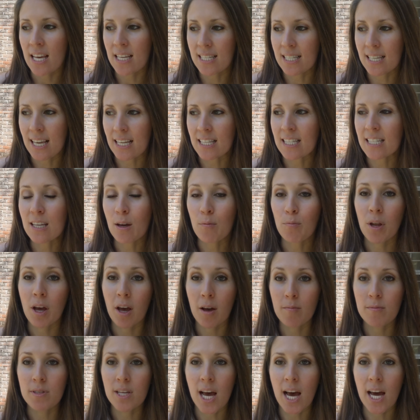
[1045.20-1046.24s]
is that
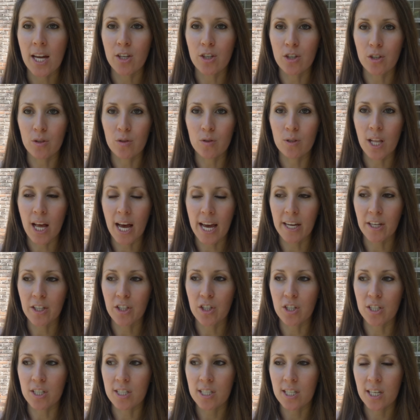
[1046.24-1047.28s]
sometimes I do
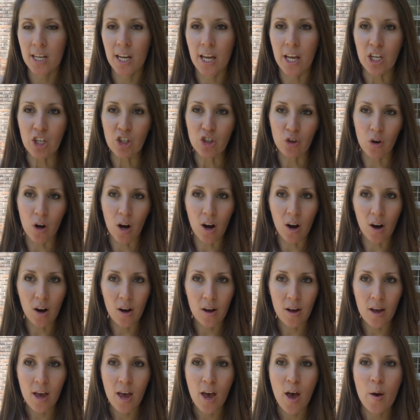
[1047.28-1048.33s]
like to sit and
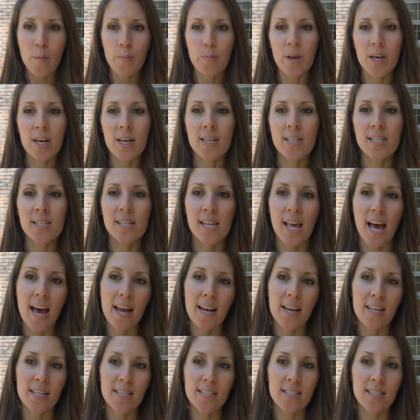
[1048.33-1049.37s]
draw, because
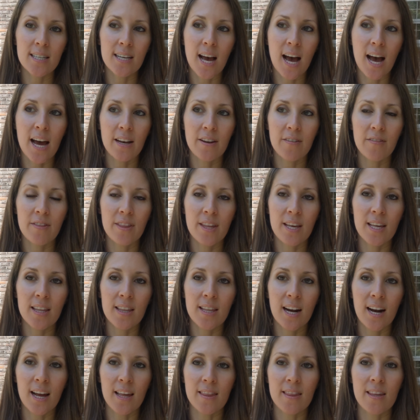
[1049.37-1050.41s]
that is the kind of thing
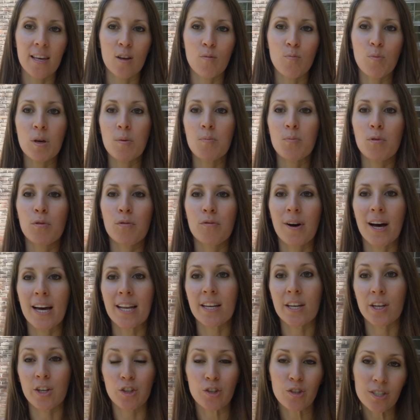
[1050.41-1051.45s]
that I think people
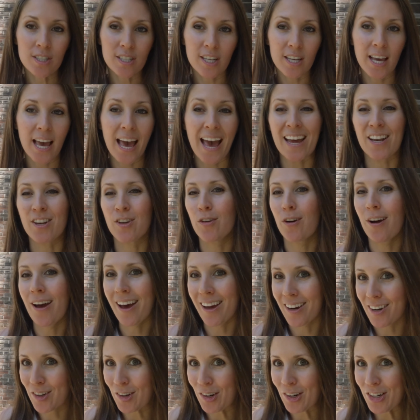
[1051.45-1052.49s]
find interesting, and you're
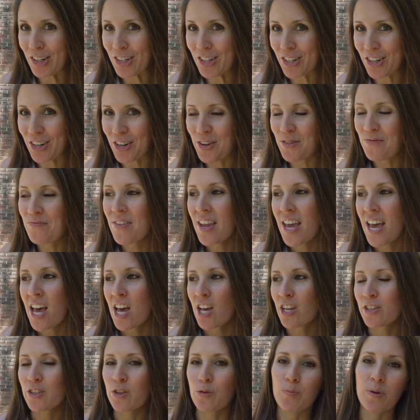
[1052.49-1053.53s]
at an art show,
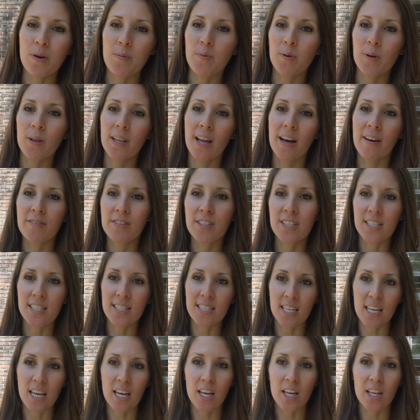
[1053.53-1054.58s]
so people love to
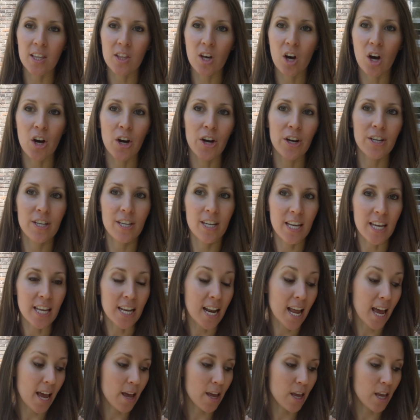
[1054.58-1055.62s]
see the art
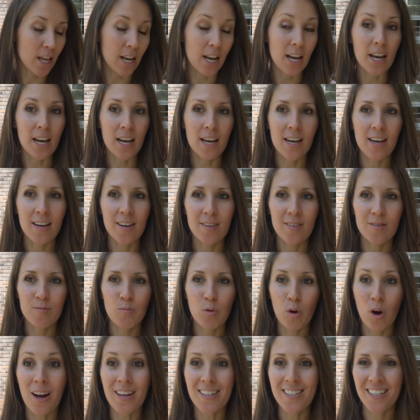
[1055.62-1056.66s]
in
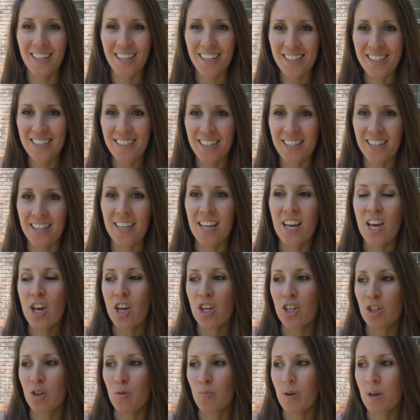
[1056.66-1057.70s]
process. And
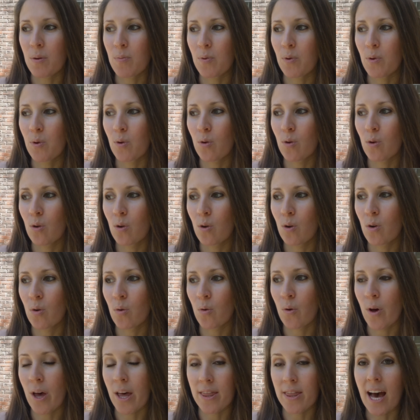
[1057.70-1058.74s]
so people,
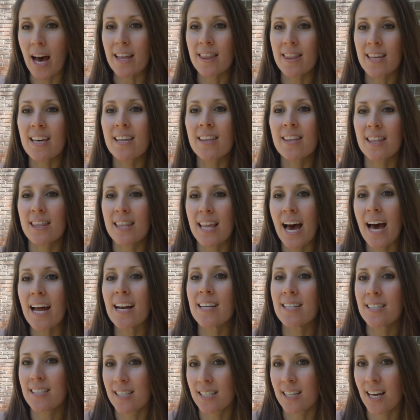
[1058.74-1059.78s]
I think that
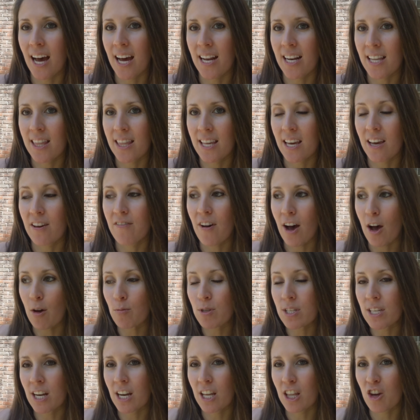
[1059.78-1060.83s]
that is the kind of thing, if
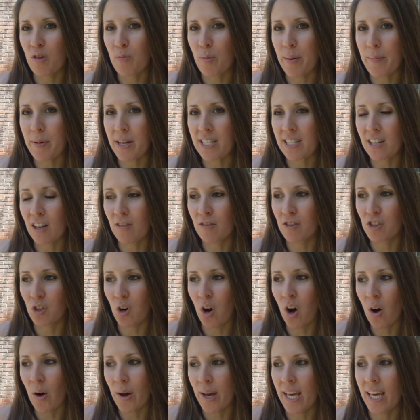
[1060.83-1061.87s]
I'm sitting there by myself
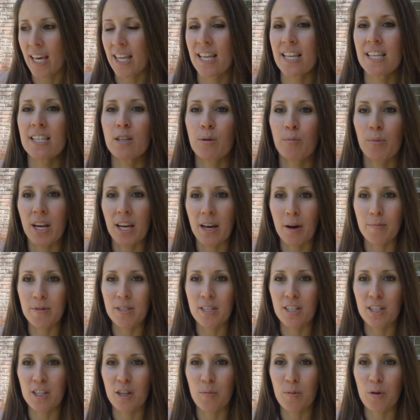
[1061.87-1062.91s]
drawing and then somebody
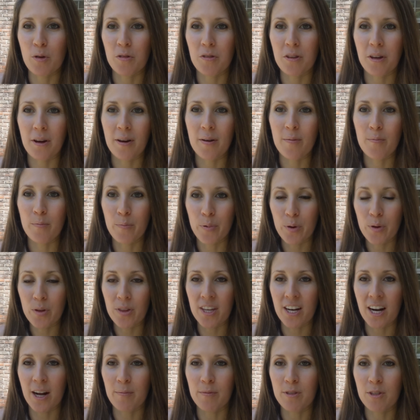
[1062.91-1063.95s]
comes into the
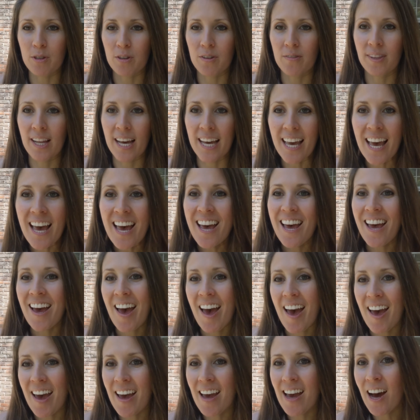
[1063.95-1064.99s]
booth and I'm sort of like,
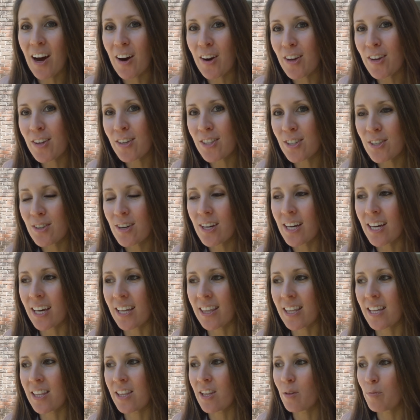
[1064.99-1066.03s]
hey, how are you doing?
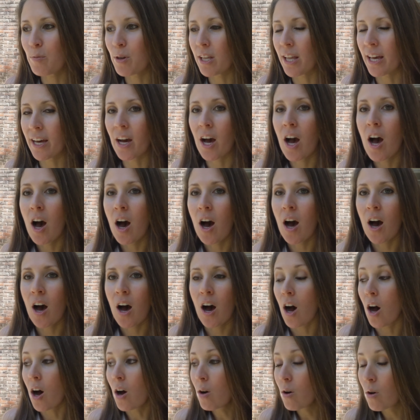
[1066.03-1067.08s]
And then they'll be like,
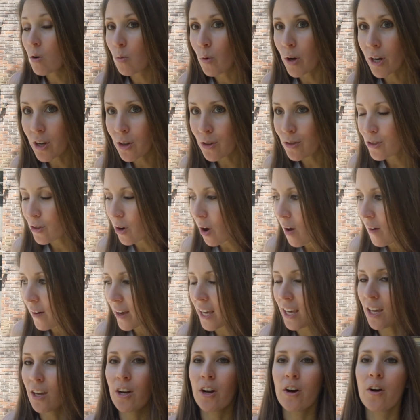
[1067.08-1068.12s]
oh, what are you
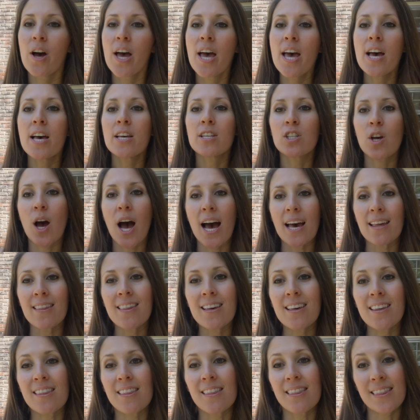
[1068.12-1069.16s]
drawing? You know, so I
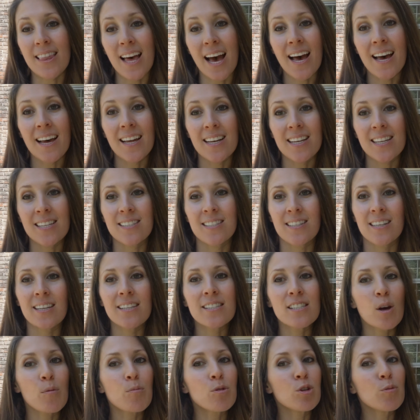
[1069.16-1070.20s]
think that is an
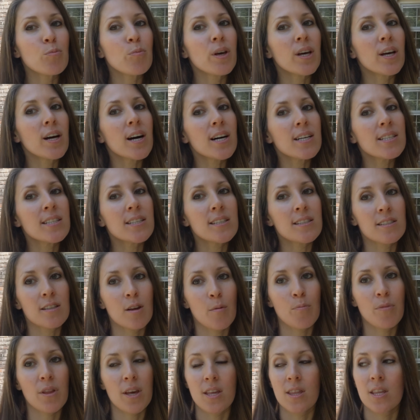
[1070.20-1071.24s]
exception, because it's
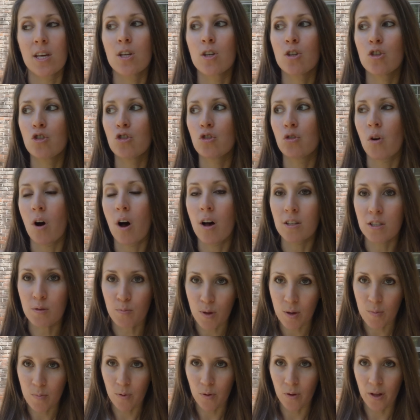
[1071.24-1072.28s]
something that draws
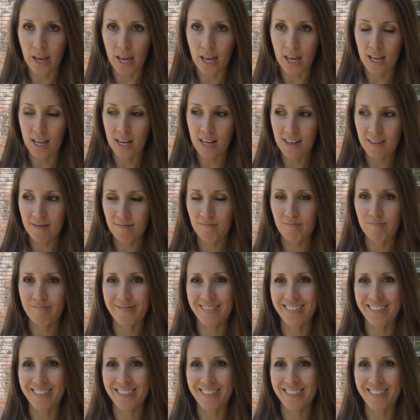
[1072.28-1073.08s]
people in,